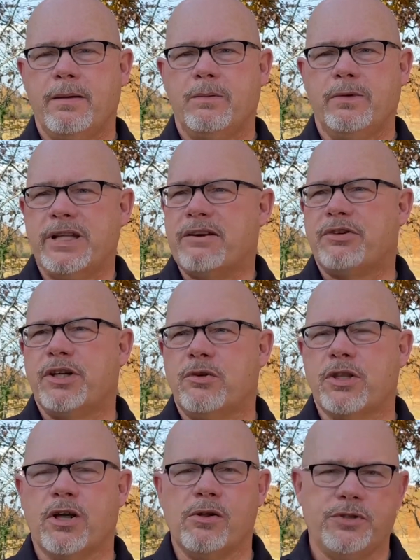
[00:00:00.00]
We'll never know
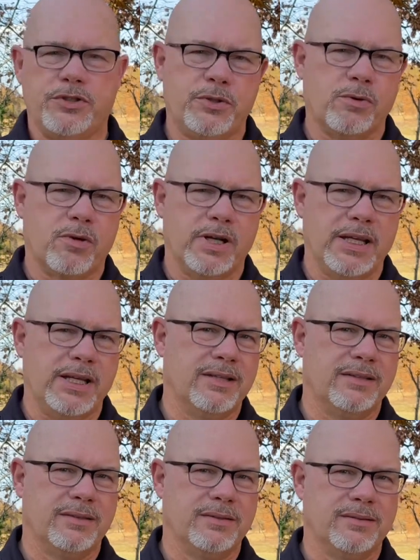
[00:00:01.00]
the whole story
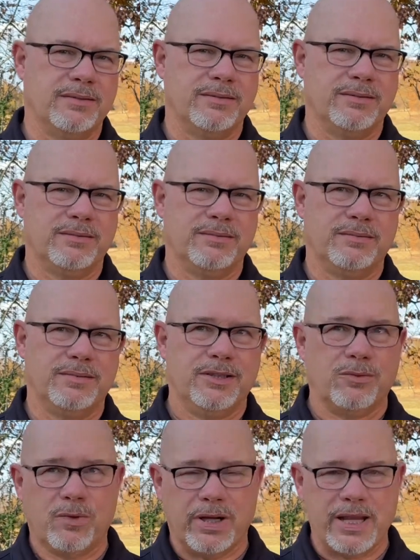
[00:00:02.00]

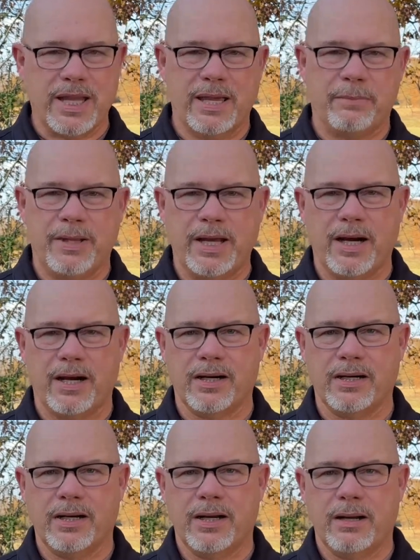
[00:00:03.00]
till one day up there.